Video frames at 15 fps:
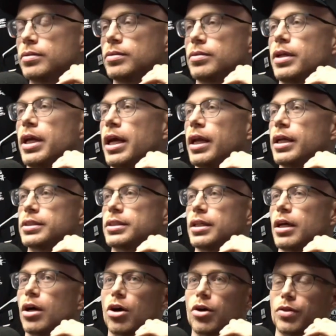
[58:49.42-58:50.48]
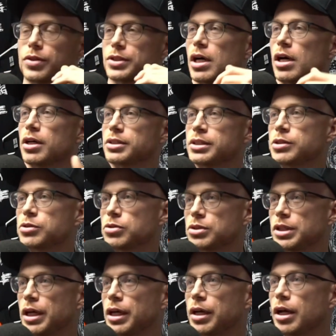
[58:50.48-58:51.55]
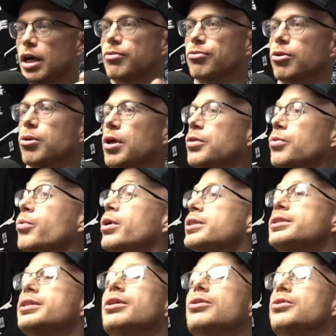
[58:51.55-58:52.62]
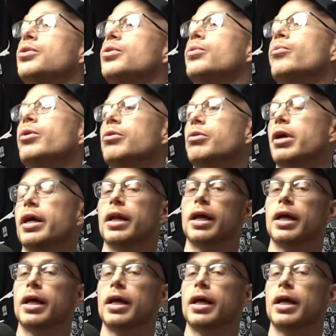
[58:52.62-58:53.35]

And are the songs interesting enough? Are they the ones that are doing well right now?